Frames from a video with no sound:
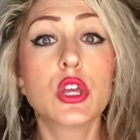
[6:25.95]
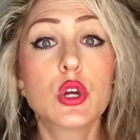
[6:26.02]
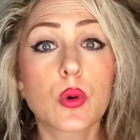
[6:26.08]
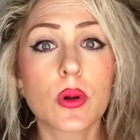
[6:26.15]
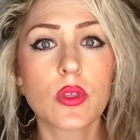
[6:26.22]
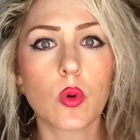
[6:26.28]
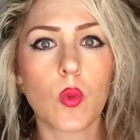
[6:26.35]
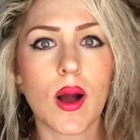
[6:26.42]
You
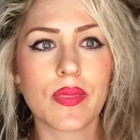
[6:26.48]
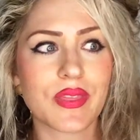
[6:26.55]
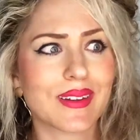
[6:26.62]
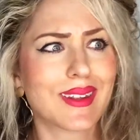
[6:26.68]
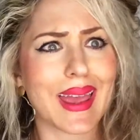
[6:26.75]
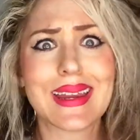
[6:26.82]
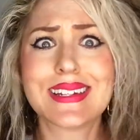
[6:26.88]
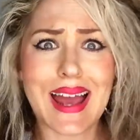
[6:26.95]
are the one
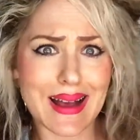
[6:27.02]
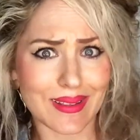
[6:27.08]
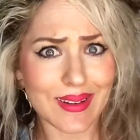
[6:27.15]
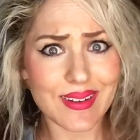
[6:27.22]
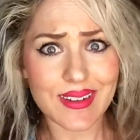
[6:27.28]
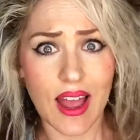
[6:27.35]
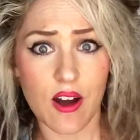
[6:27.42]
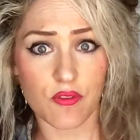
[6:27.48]
that's a
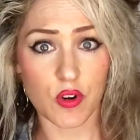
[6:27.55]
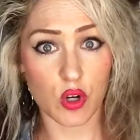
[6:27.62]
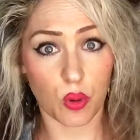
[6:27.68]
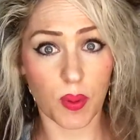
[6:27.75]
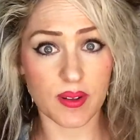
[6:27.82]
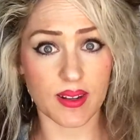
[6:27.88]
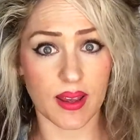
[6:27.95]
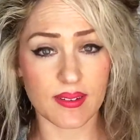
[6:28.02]
talent scout for your
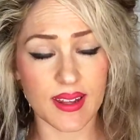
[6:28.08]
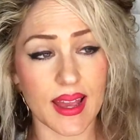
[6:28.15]
business.